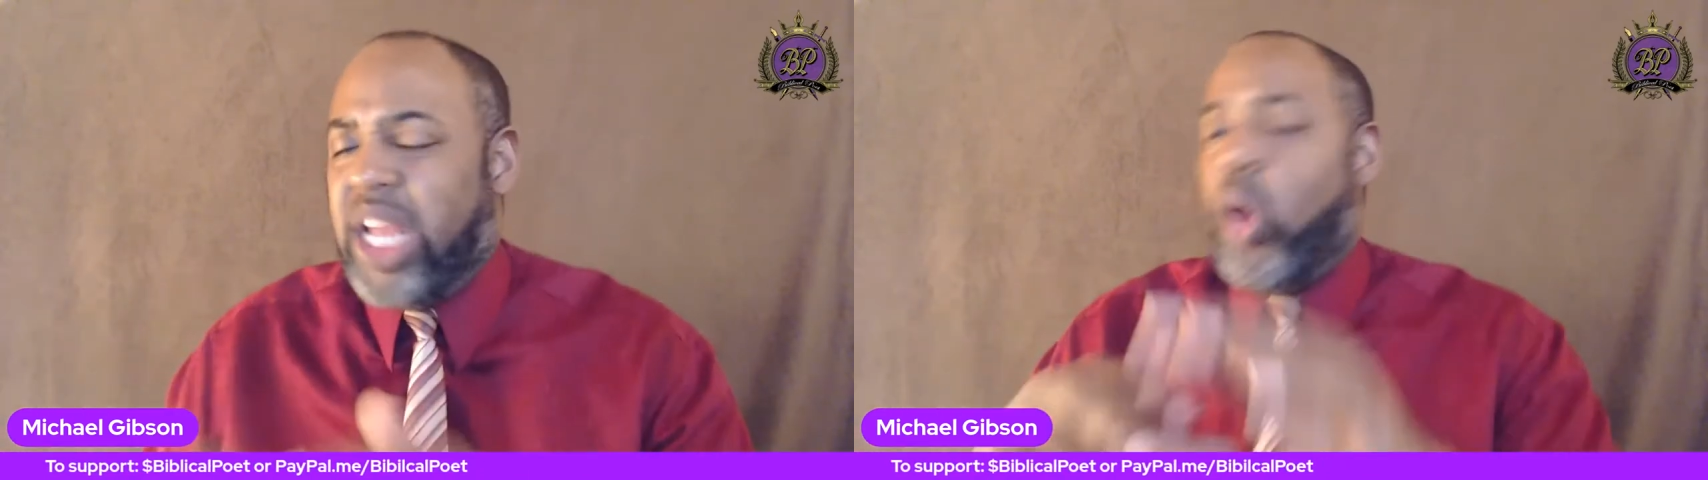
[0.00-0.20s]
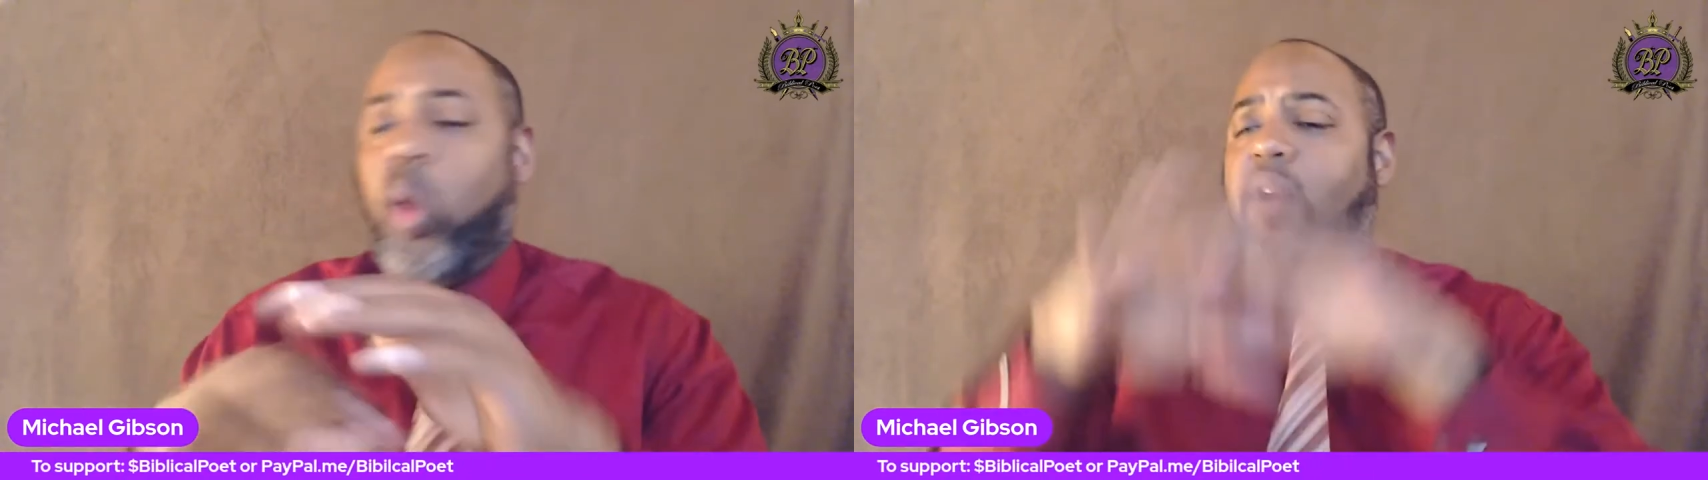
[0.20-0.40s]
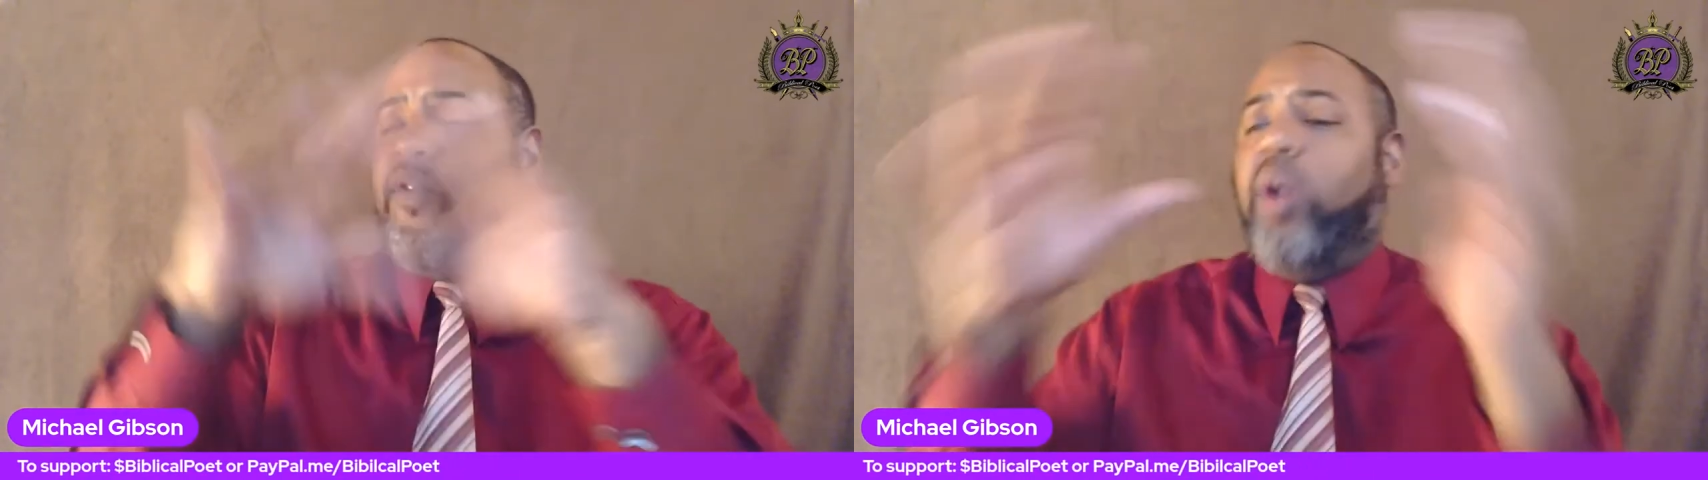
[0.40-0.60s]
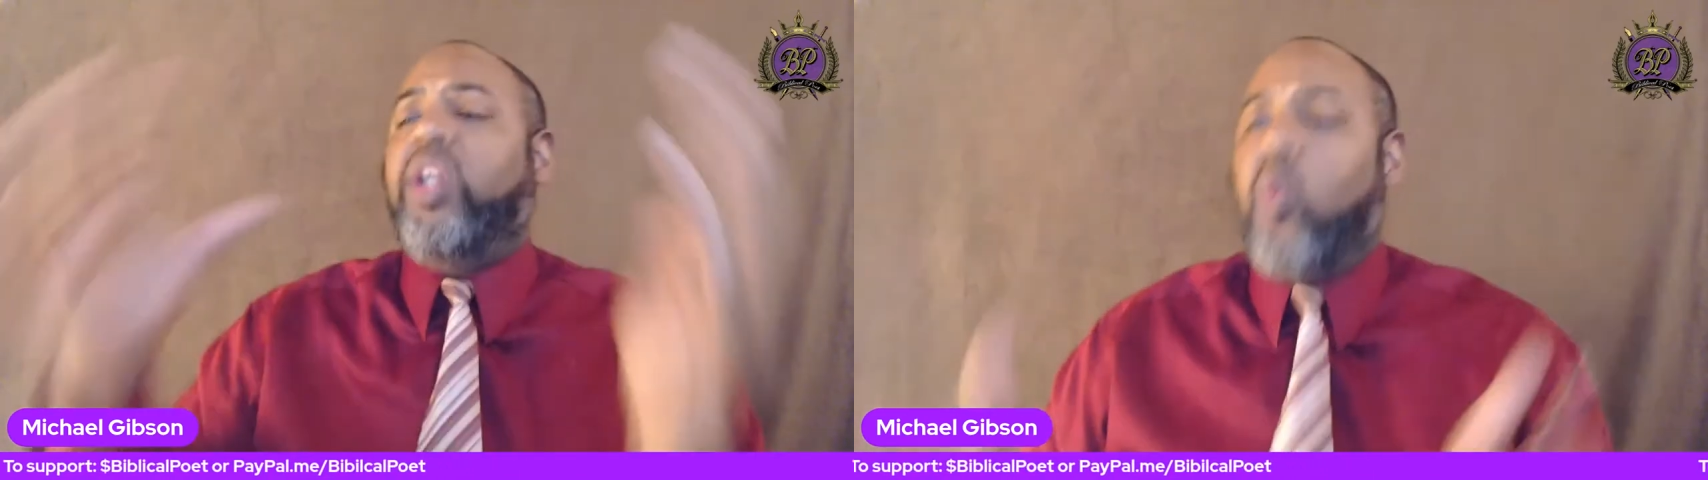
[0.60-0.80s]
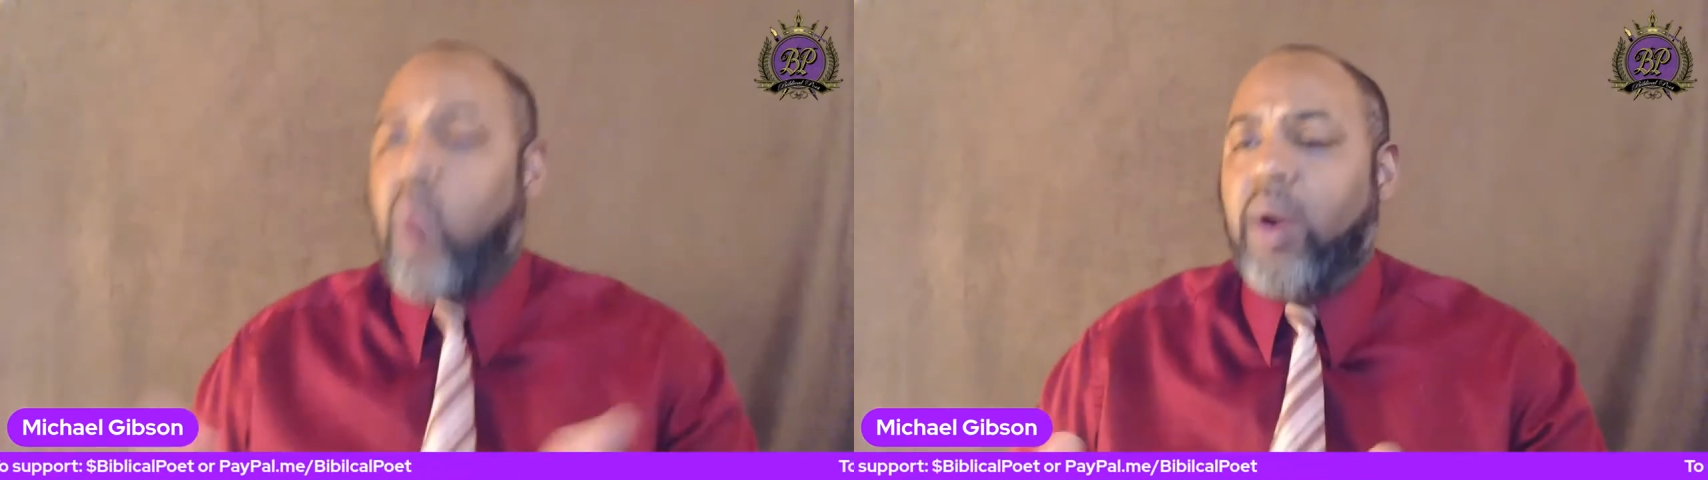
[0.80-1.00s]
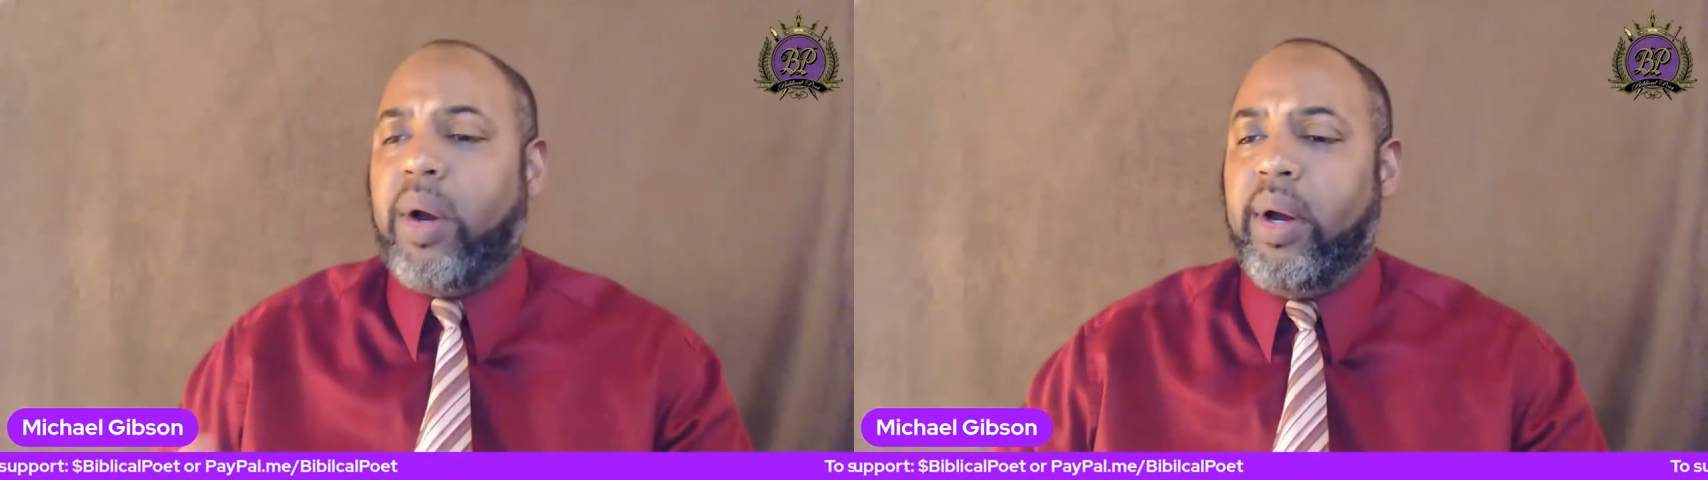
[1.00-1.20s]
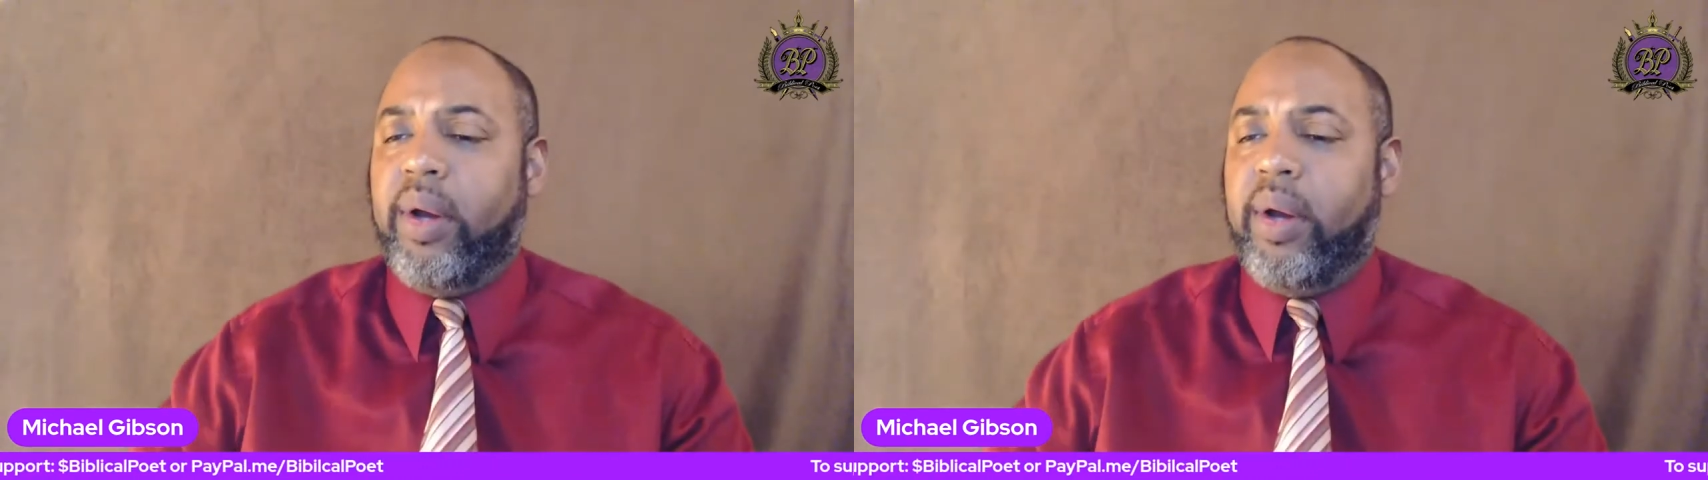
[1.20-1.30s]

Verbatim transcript: in order for it to work